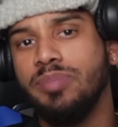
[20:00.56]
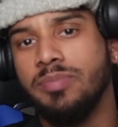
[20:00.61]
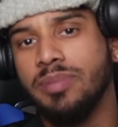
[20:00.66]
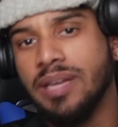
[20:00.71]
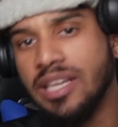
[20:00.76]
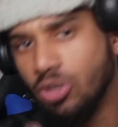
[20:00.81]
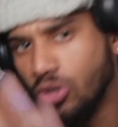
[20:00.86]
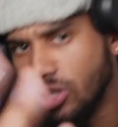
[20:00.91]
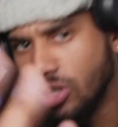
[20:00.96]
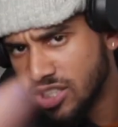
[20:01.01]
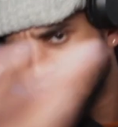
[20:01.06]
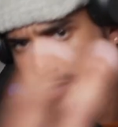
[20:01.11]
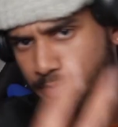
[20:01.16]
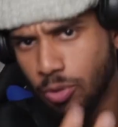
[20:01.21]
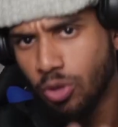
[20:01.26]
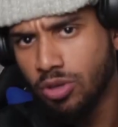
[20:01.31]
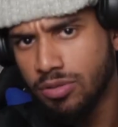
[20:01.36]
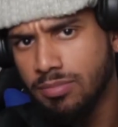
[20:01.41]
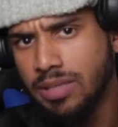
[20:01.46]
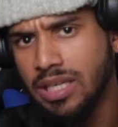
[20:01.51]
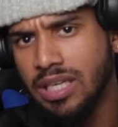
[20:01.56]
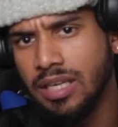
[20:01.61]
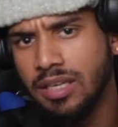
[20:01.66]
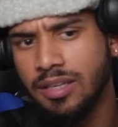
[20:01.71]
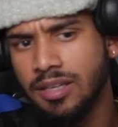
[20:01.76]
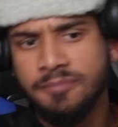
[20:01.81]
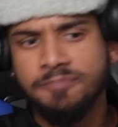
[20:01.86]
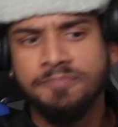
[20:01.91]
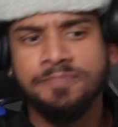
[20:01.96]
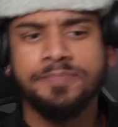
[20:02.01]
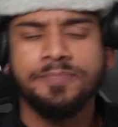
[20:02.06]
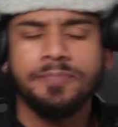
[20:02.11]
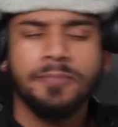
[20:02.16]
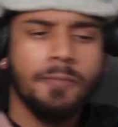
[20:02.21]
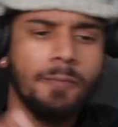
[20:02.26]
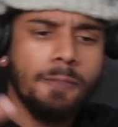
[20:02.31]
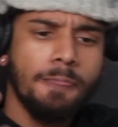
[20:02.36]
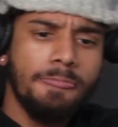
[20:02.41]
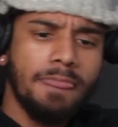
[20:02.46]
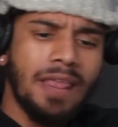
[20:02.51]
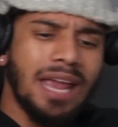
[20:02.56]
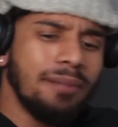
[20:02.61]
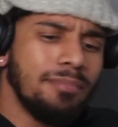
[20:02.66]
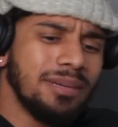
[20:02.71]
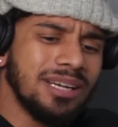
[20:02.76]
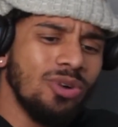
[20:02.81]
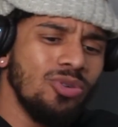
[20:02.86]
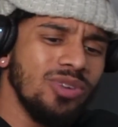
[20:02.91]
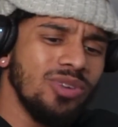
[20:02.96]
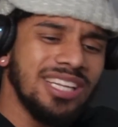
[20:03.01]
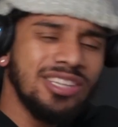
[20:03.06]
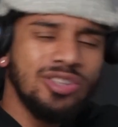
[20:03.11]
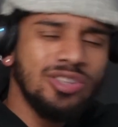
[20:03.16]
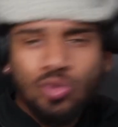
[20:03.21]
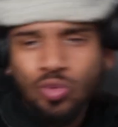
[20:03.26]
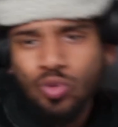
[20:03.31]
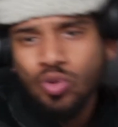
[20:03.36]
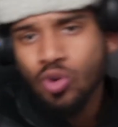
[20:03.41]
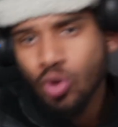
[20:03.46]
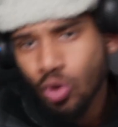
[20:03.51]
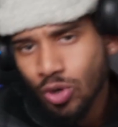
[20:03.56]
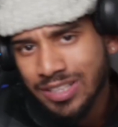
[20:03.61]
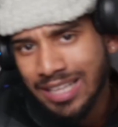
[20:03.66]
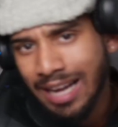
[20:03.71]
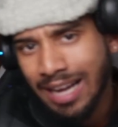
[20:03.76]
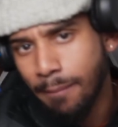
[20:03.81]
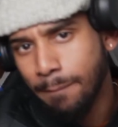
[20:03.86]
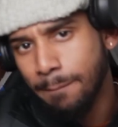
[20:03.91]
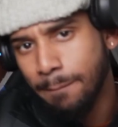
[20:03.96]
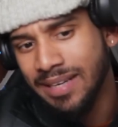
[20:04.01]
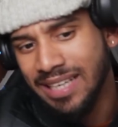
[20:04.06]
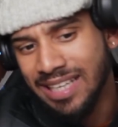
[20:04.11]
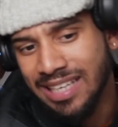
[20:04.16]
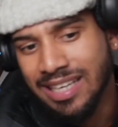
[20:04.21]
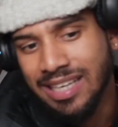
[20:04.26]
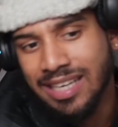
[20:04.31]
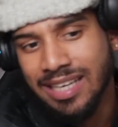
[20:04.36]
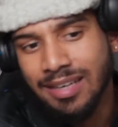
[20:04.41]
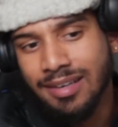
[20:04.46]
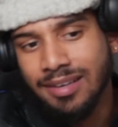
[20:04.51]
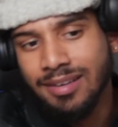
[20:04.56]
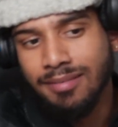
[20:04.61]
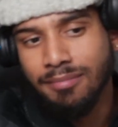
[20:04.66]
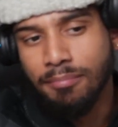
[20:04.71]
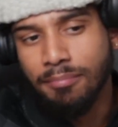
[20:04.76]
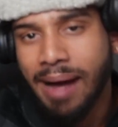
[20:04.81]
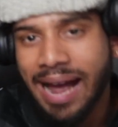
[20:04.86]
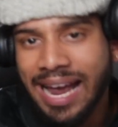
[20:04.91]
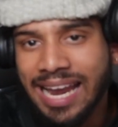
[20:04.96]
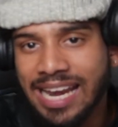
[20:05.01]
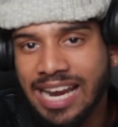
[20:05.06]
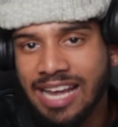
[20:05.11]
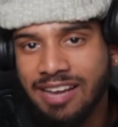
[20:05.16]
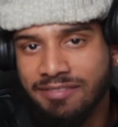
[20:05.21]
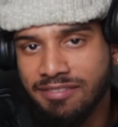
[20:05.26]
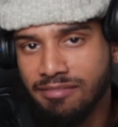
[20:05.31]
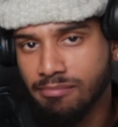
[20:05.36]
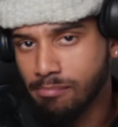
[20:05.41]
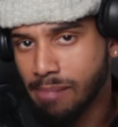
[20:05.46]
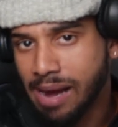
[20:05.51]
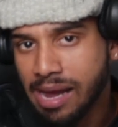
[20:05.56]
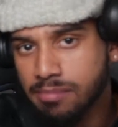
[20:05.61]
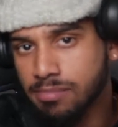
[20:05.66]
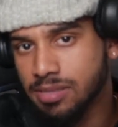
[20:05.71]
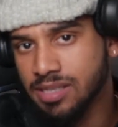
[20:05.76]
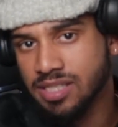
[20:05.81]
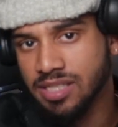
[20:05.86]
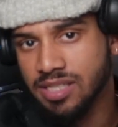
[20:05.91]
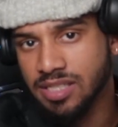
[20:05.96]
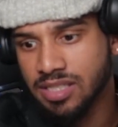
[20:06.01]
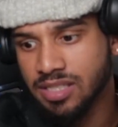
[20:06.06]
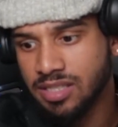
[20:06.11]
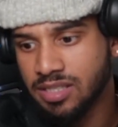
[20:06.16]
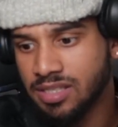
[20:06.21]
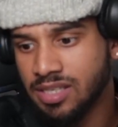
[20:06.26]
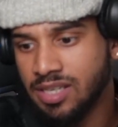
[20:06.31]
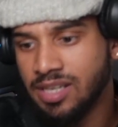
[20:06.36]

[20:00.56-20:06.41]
You can support me, but don't get too caught up in my life and my business.